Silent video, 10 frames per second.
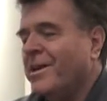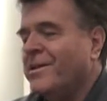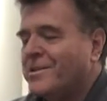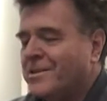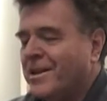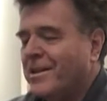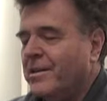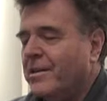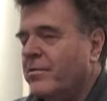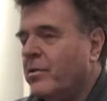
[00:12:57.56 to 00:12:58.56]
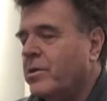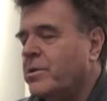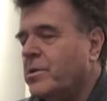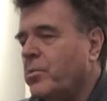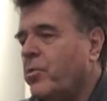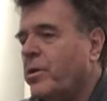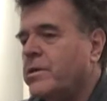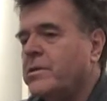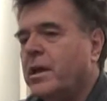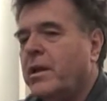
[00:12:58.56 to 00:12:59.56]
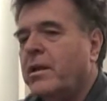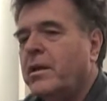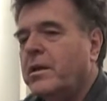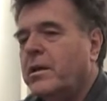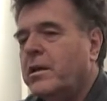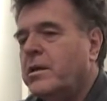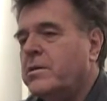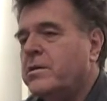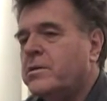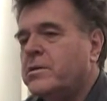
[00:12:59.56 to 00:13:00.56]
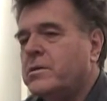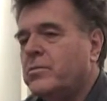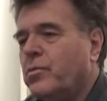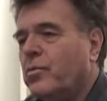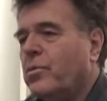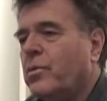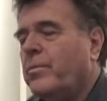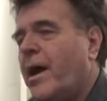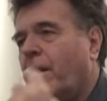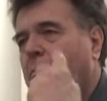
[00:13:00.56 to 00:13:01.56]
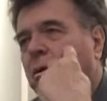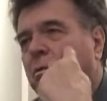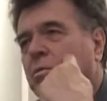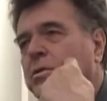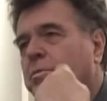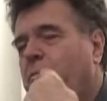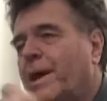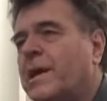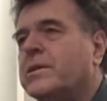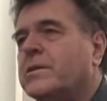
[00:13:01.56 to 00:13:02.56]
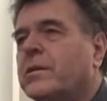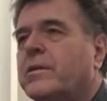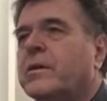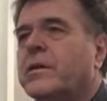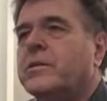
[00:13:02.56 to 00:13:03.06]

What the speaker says: it's a slightly different question. The point is that his moral backbone was based on the